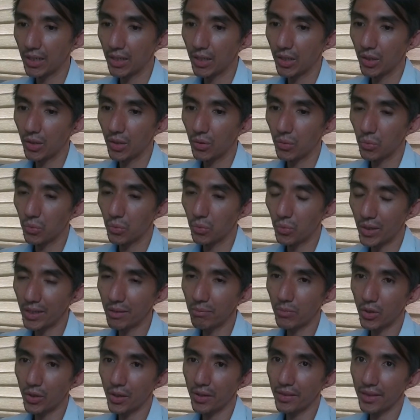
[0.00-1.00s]
one
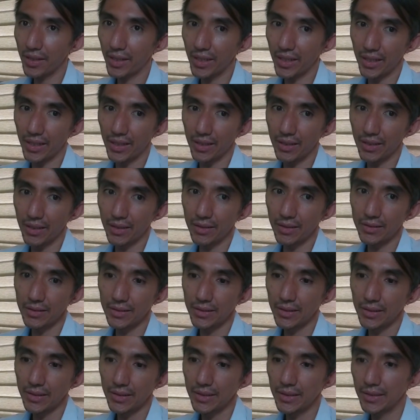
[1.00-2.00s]
more thing
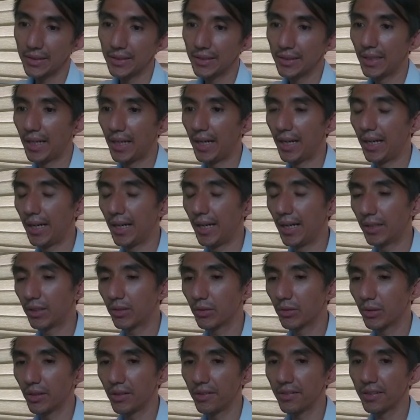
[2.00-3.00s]
to
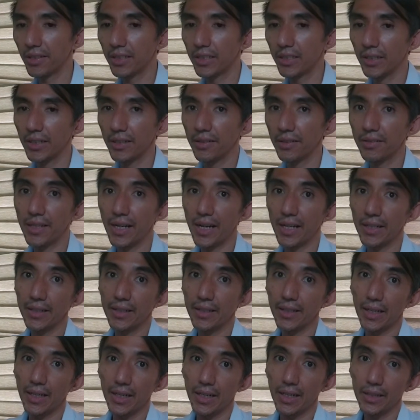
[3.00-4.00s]
consider is
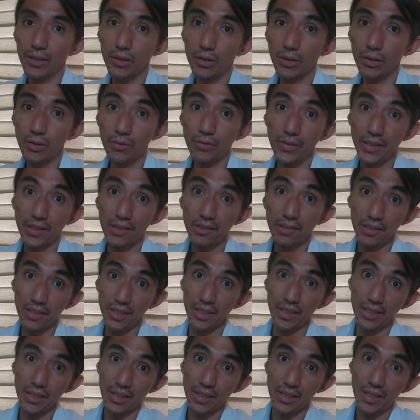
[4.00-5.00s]
that
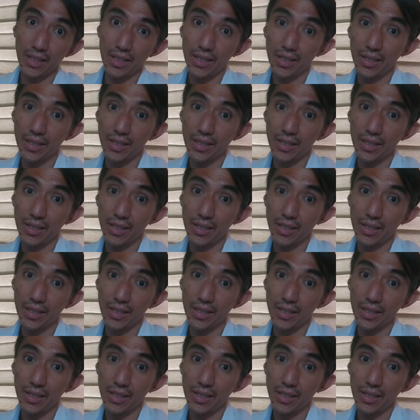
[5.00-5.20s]
UVC,